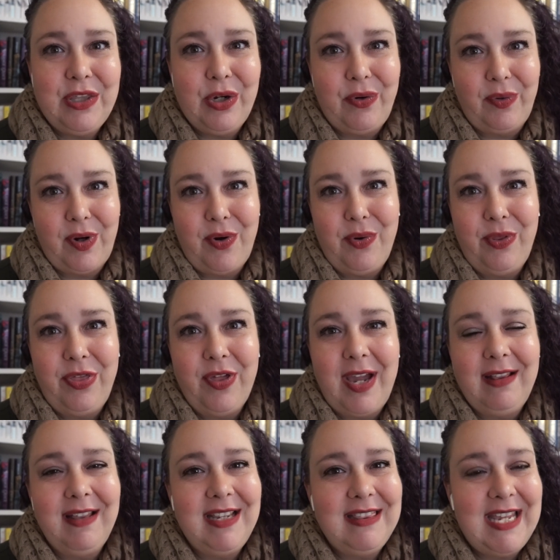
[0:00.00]
the growth.
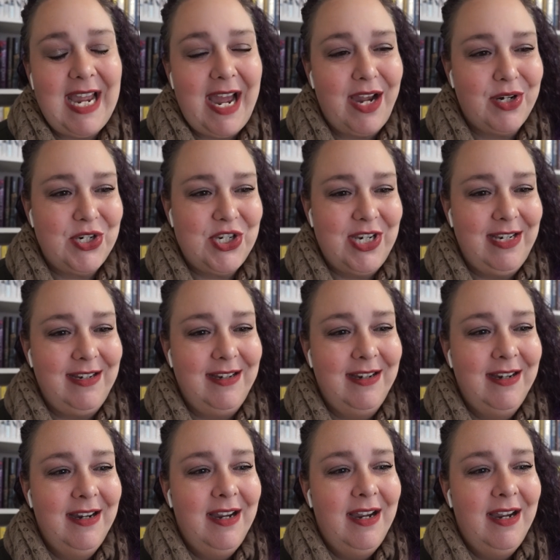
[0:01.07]
I like the action.